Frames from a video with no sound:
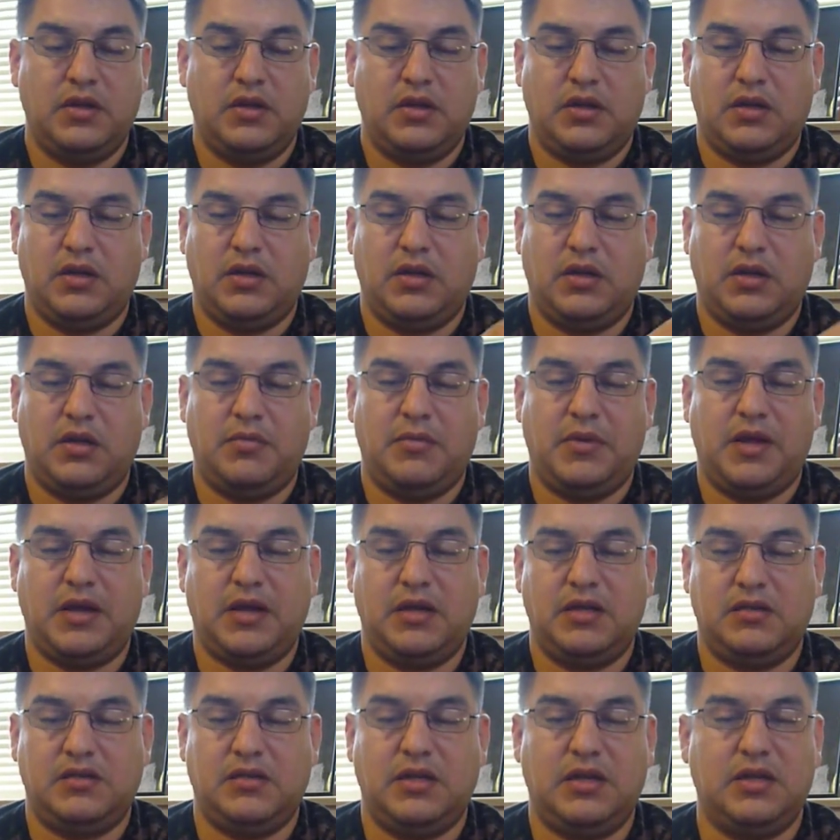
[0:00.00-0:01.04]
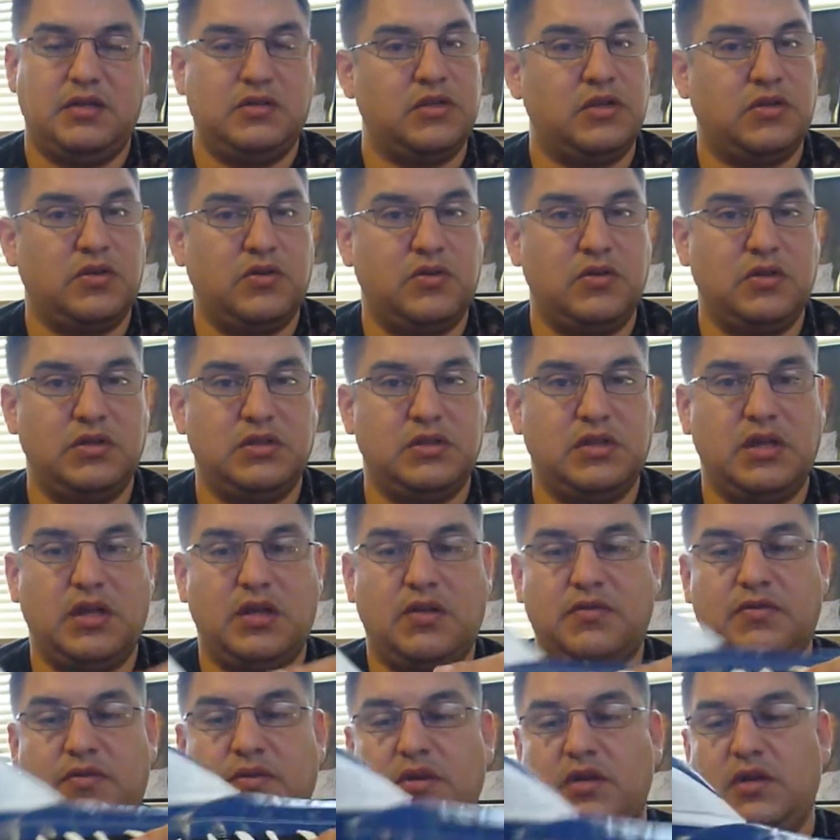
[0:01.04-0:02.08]
I'm not going to say it's the coolest
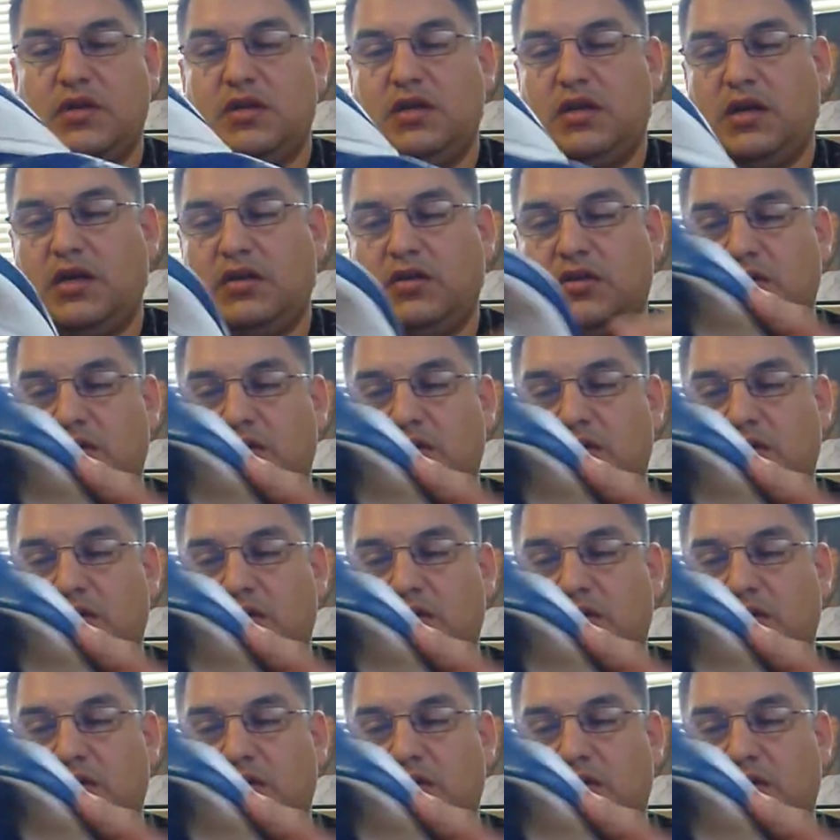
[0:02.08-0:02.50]
glove out